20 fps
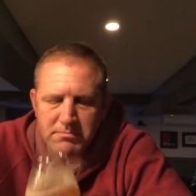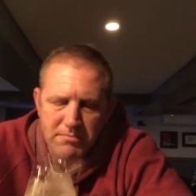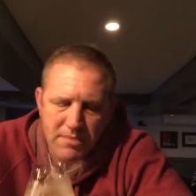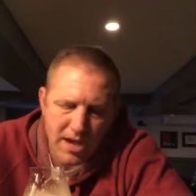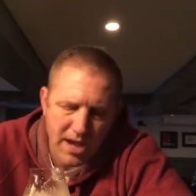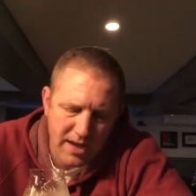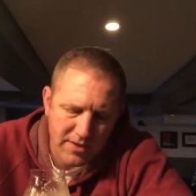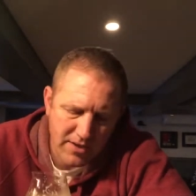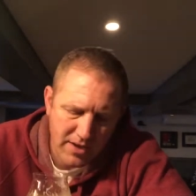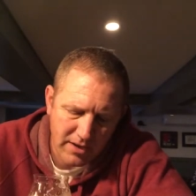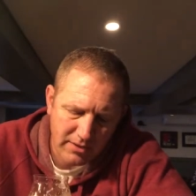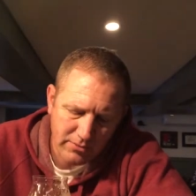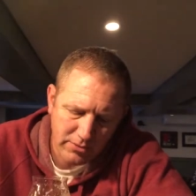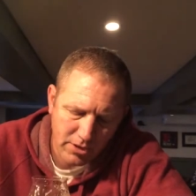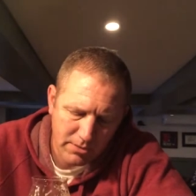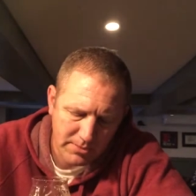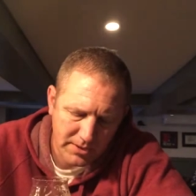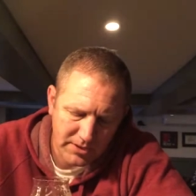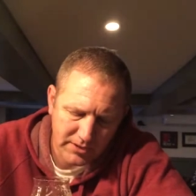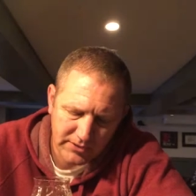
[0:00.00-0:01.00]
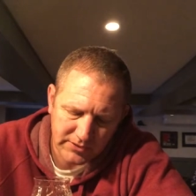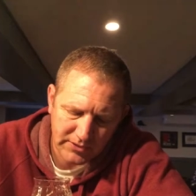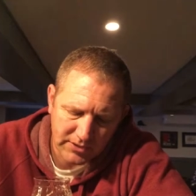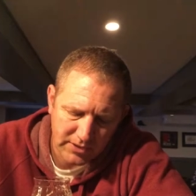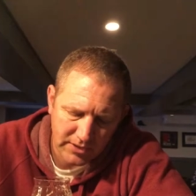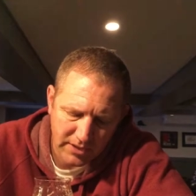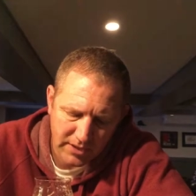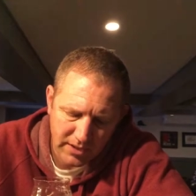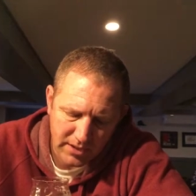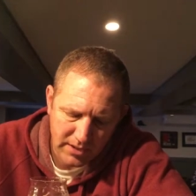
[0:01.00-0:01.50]
man, that aroma is
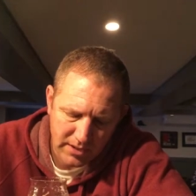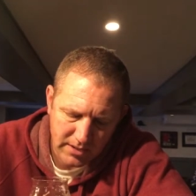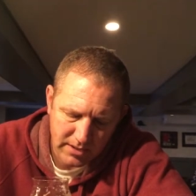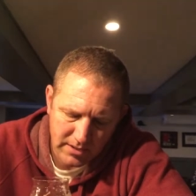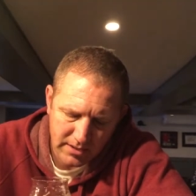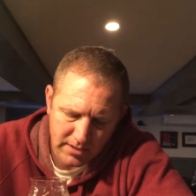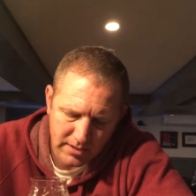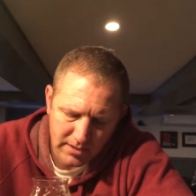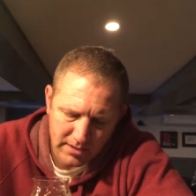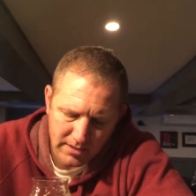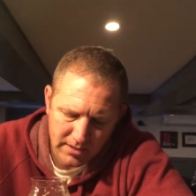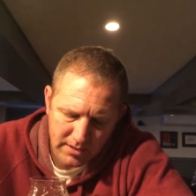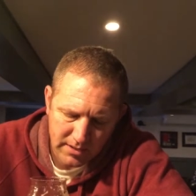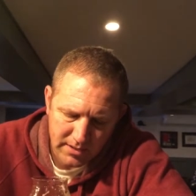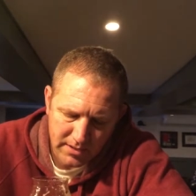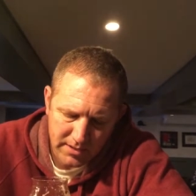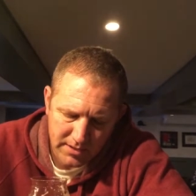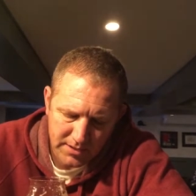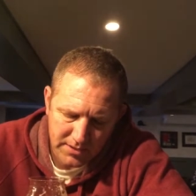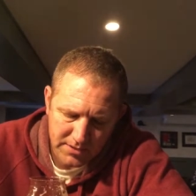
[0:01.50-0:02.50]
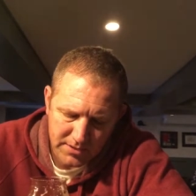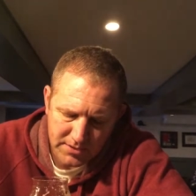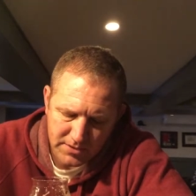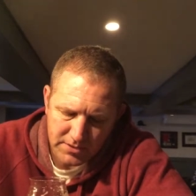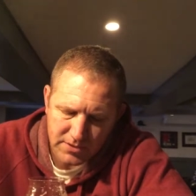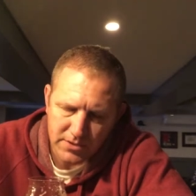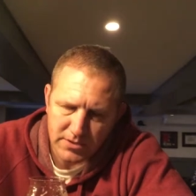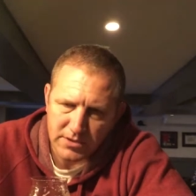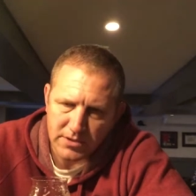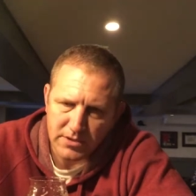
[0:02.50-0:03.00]
good
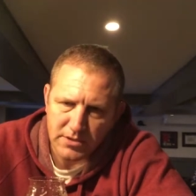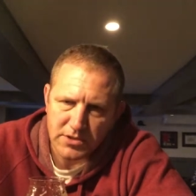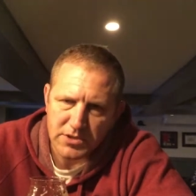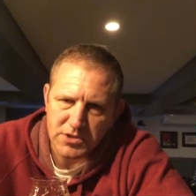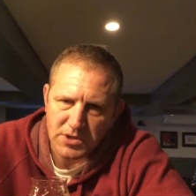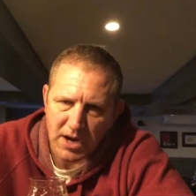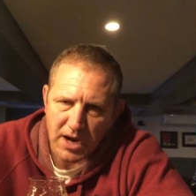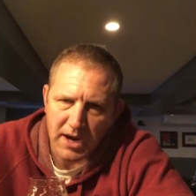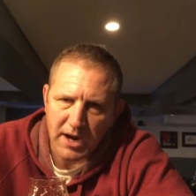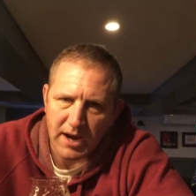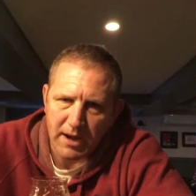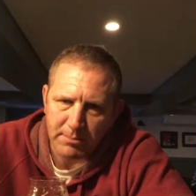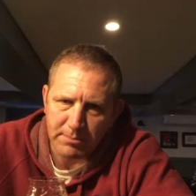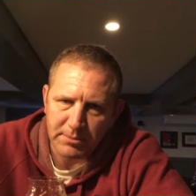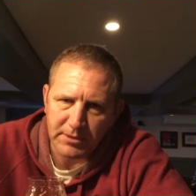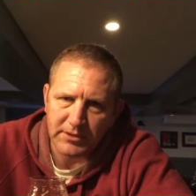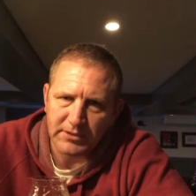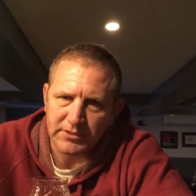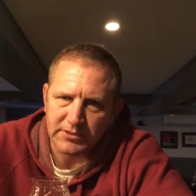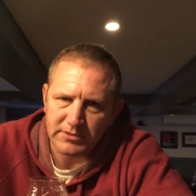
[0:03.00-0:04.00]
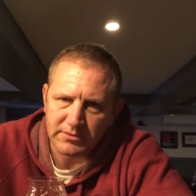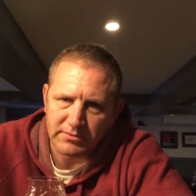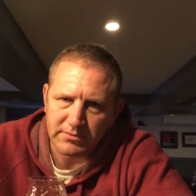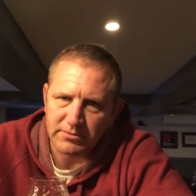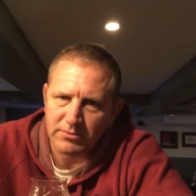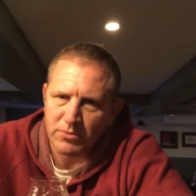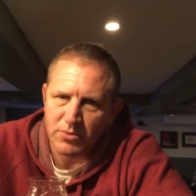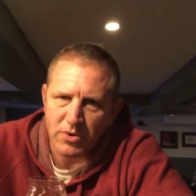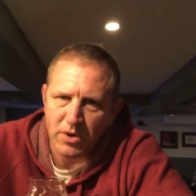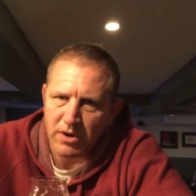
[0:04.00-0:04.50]
dude, your, your dry hop is
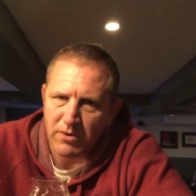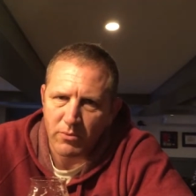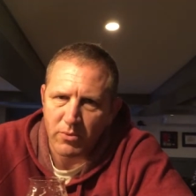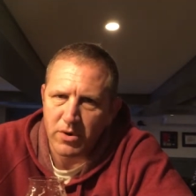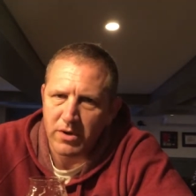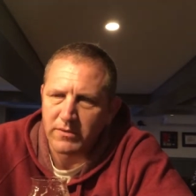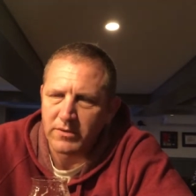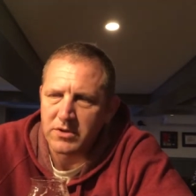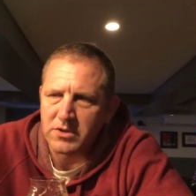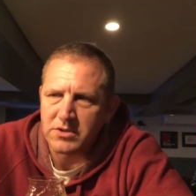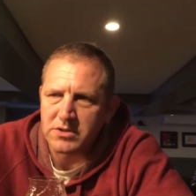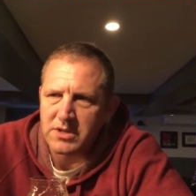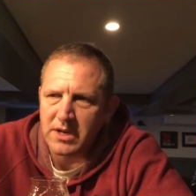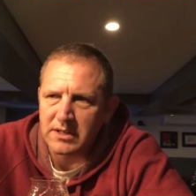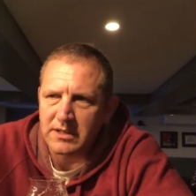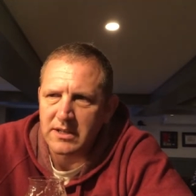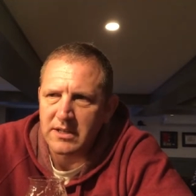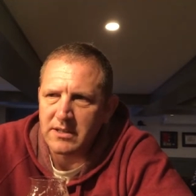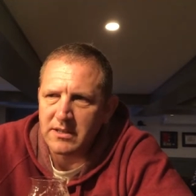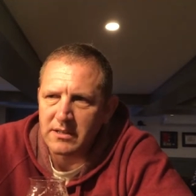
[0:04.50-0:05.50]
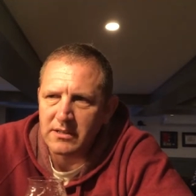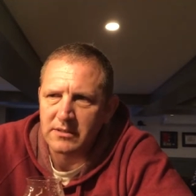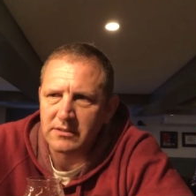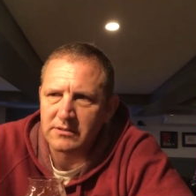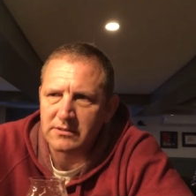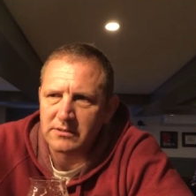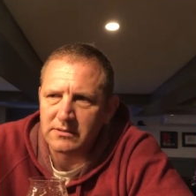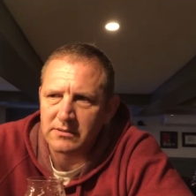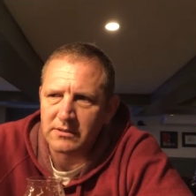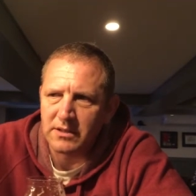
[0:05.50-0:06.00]
whatever, whatever your technique
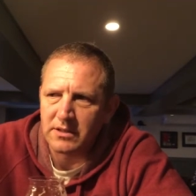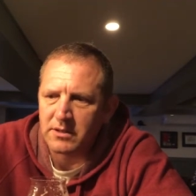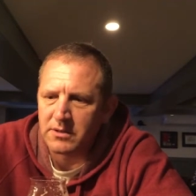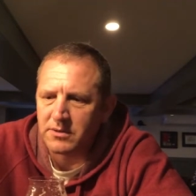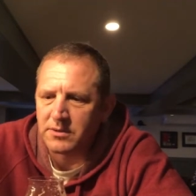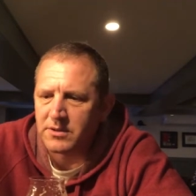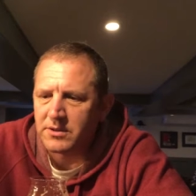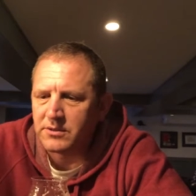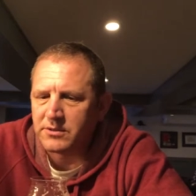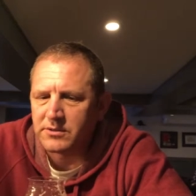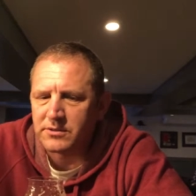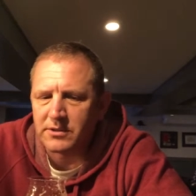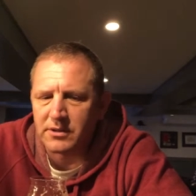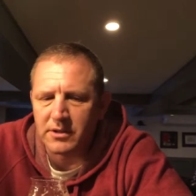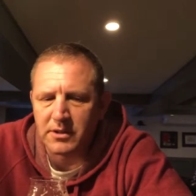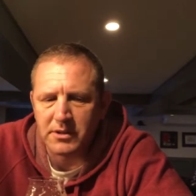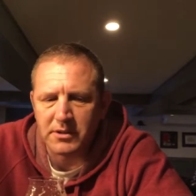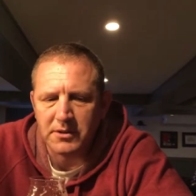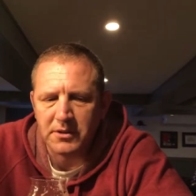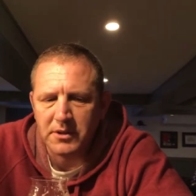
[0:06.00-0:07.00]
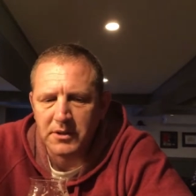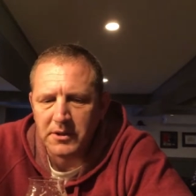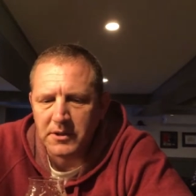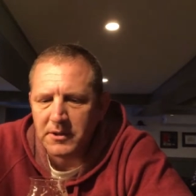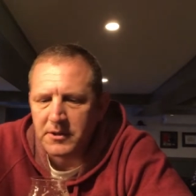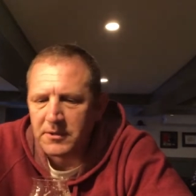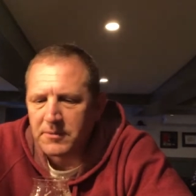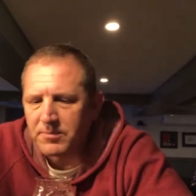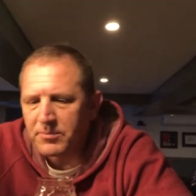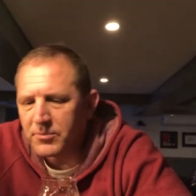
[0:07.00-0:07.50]
is, you know, this, uh,
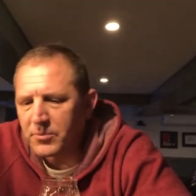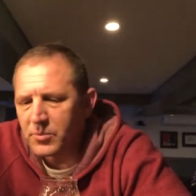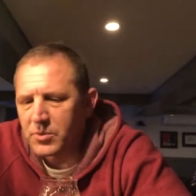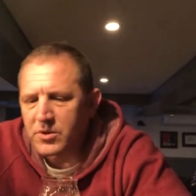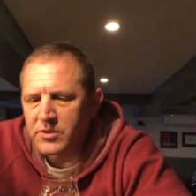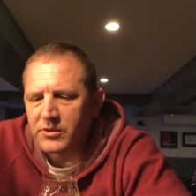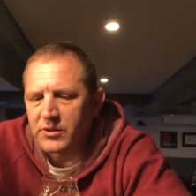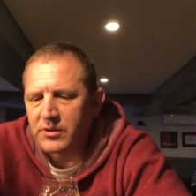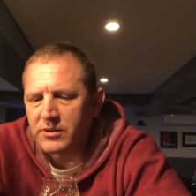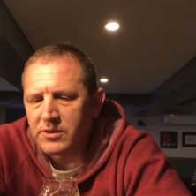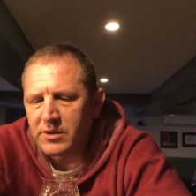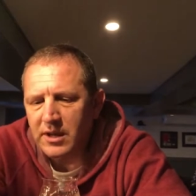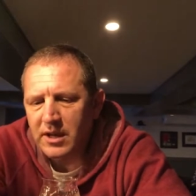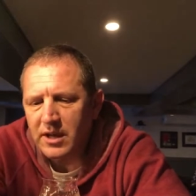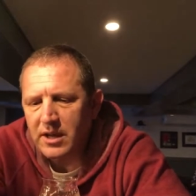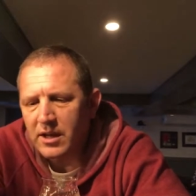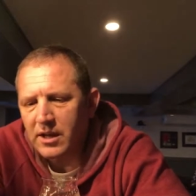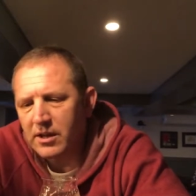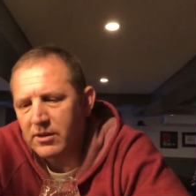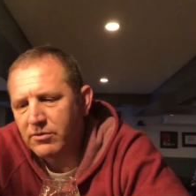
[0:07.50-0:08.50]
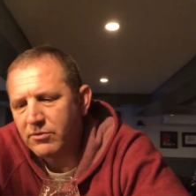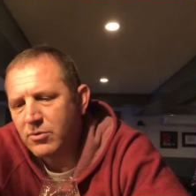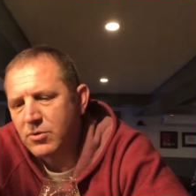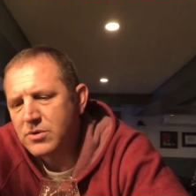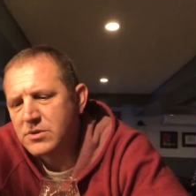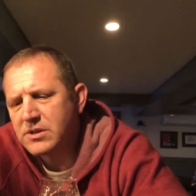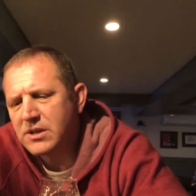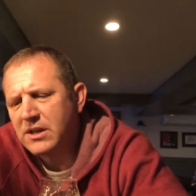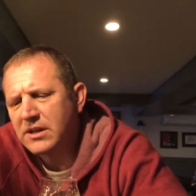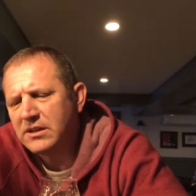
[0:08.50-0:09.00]
what is it, day
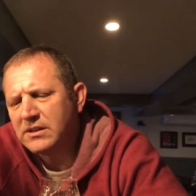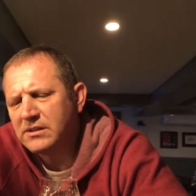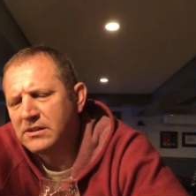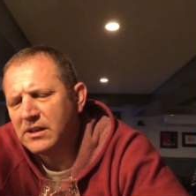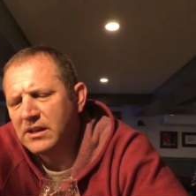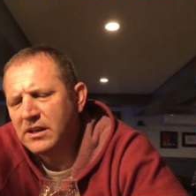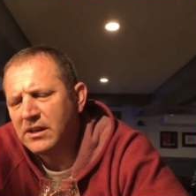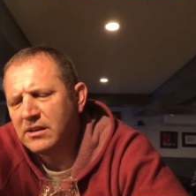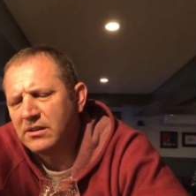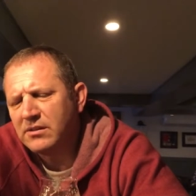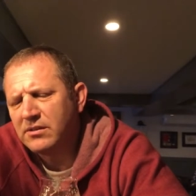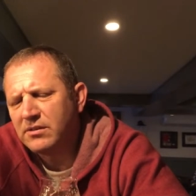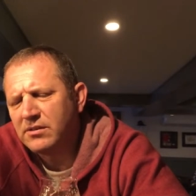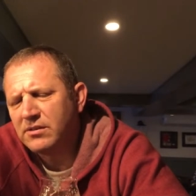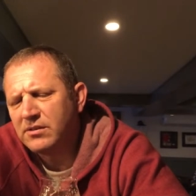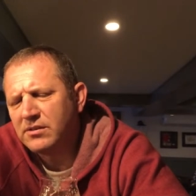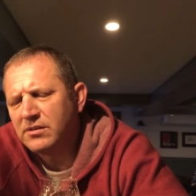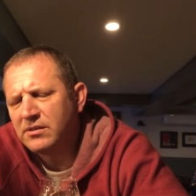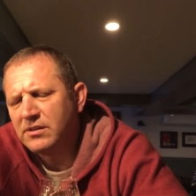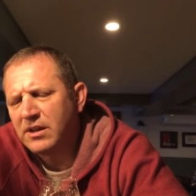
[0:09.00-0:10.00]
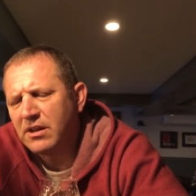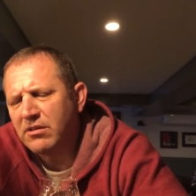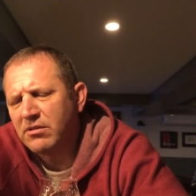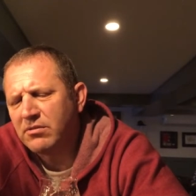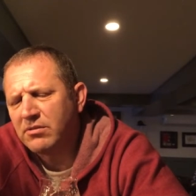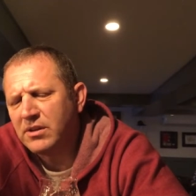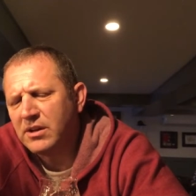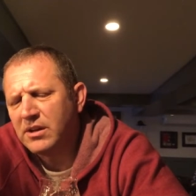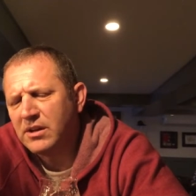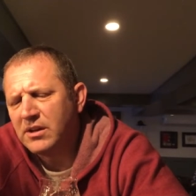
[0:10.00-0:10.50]
14 and day, day
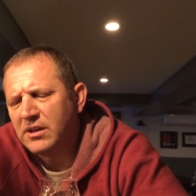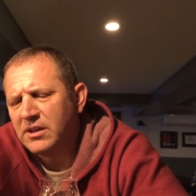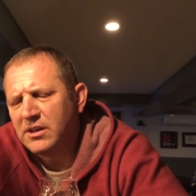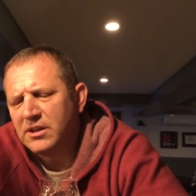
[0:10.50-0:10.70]
three,